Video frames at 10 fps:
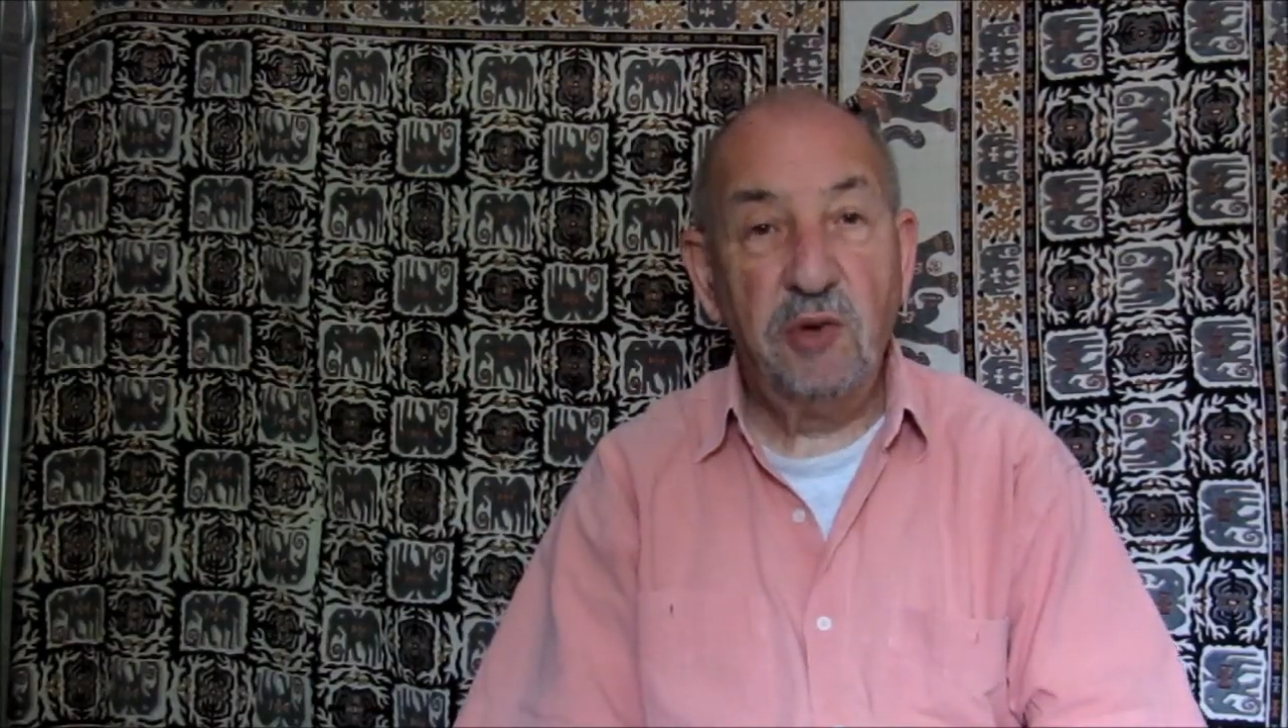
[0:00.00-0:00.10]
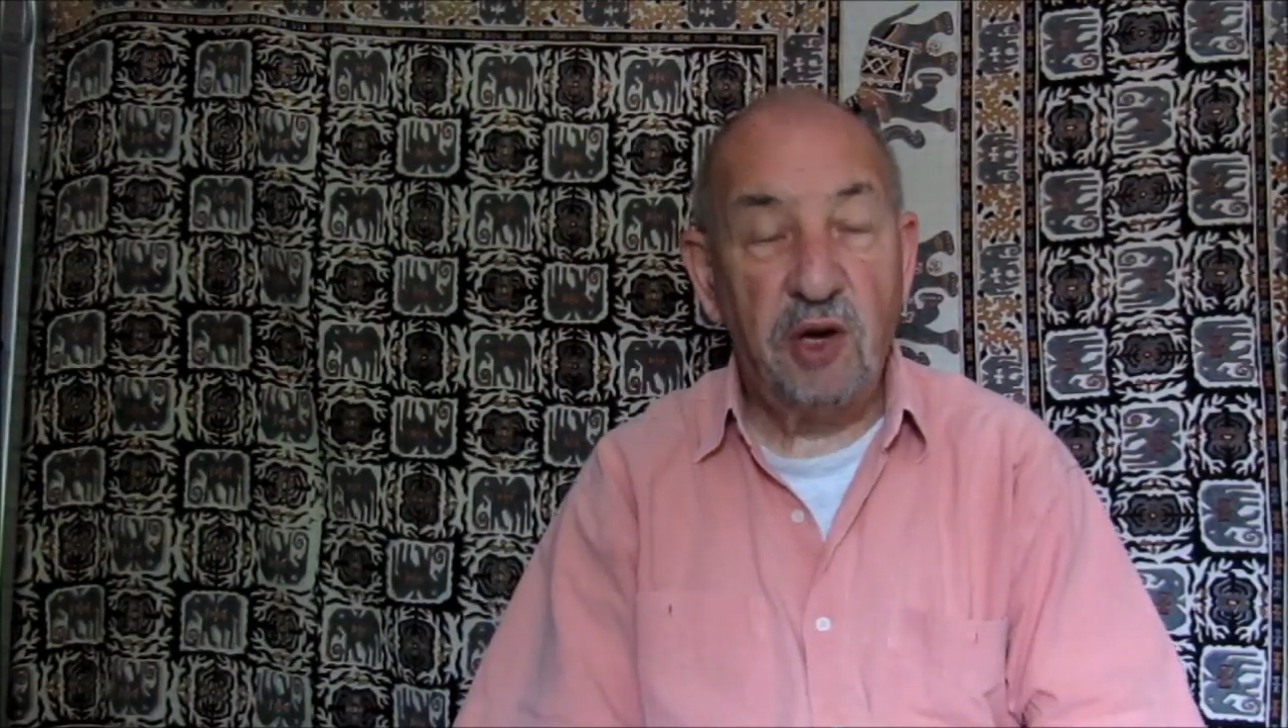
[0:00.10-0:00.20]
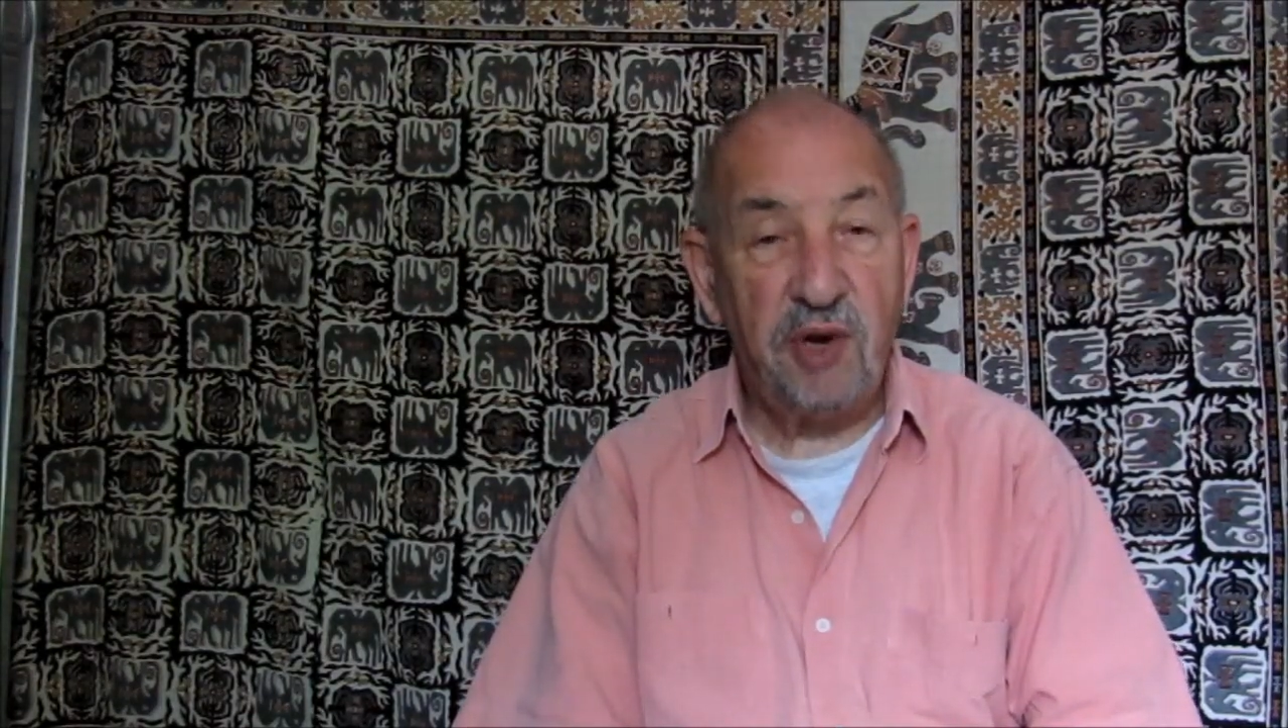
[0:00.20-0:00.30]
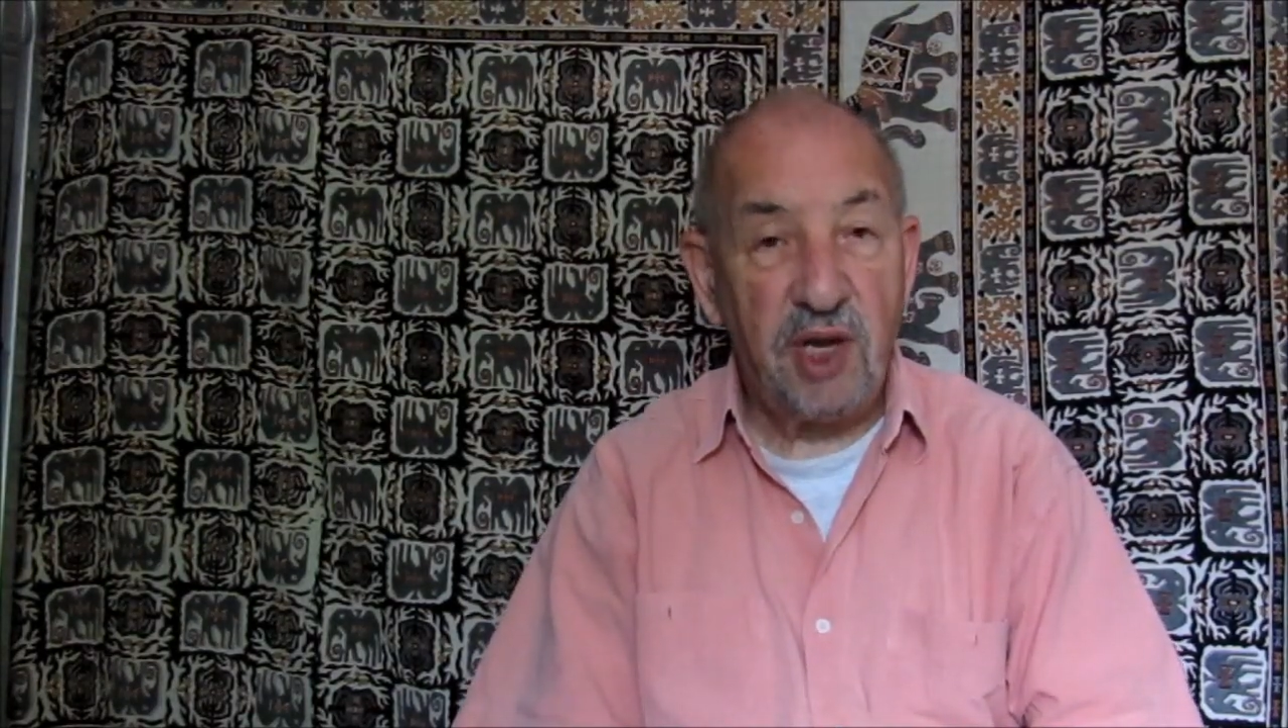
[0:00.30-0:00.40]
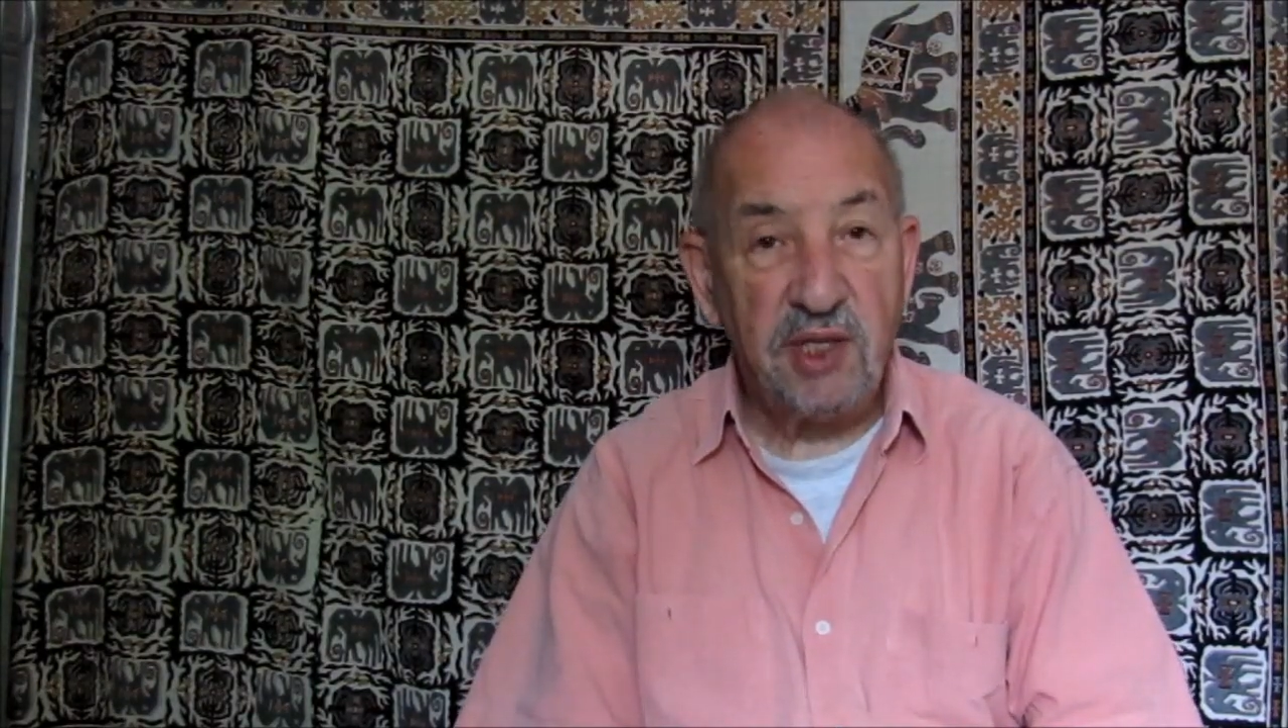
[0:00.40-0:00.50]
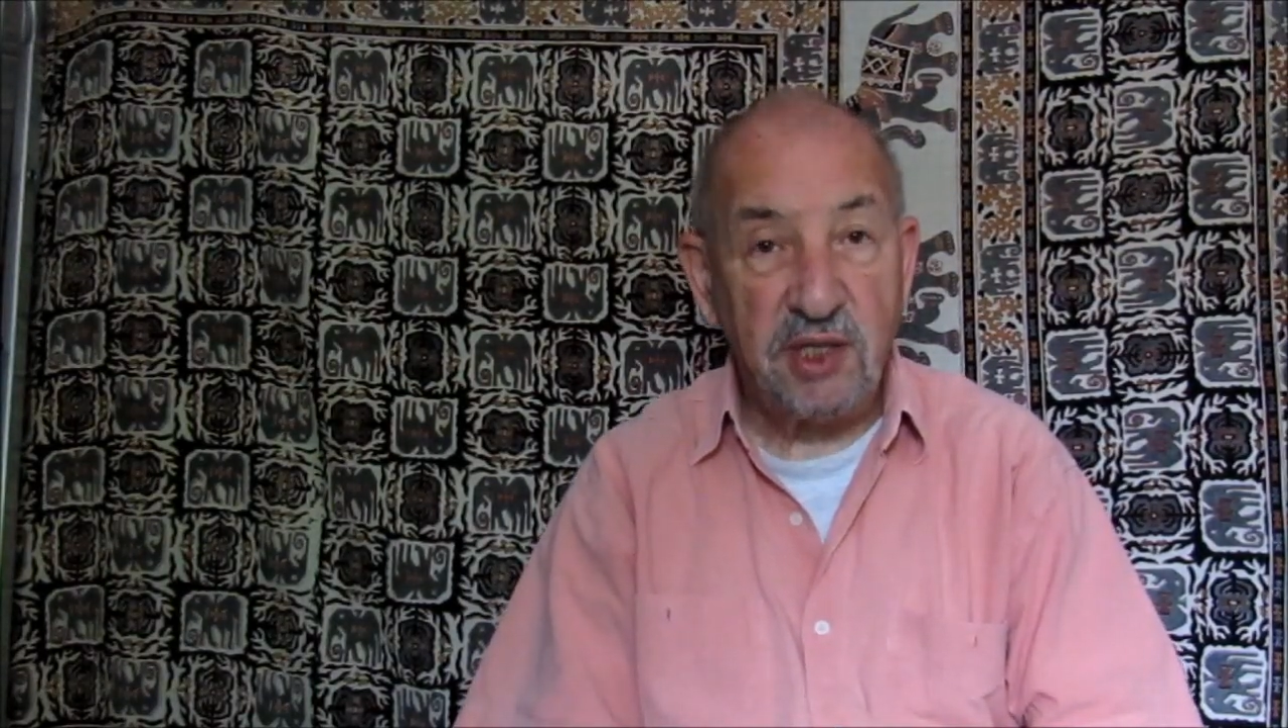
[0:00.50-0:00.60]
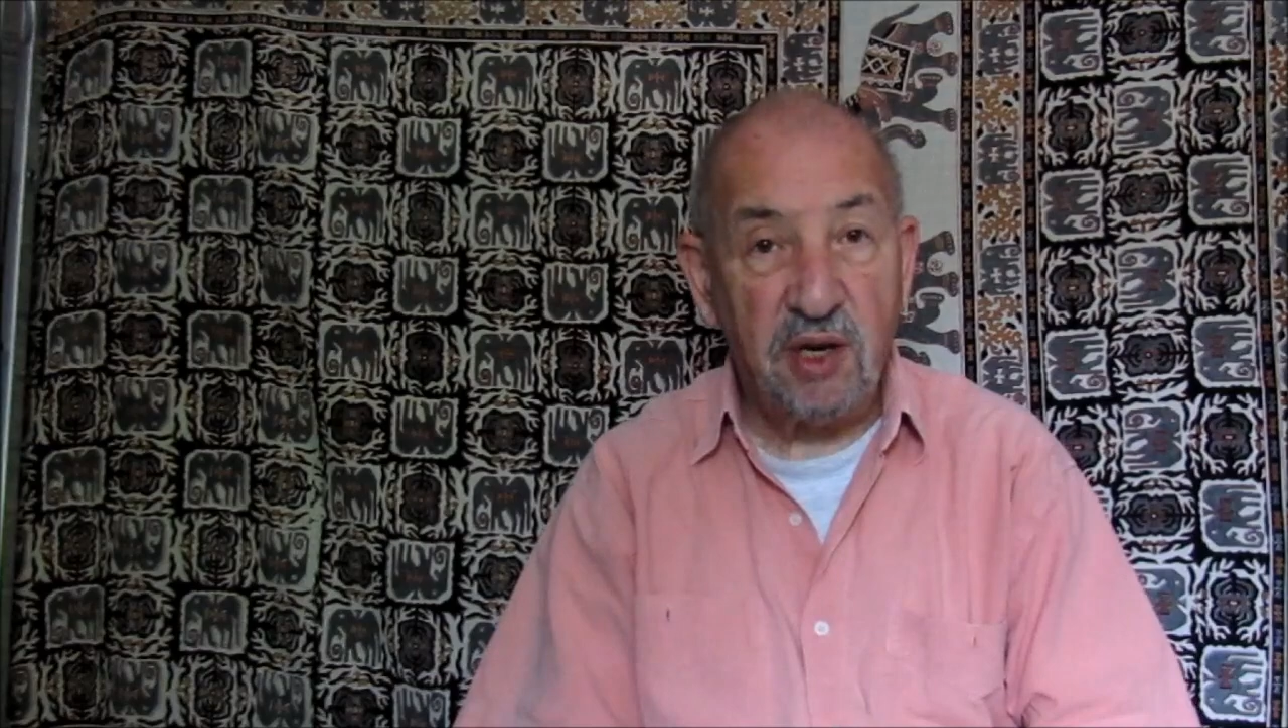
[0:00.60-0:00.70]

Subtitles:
are raising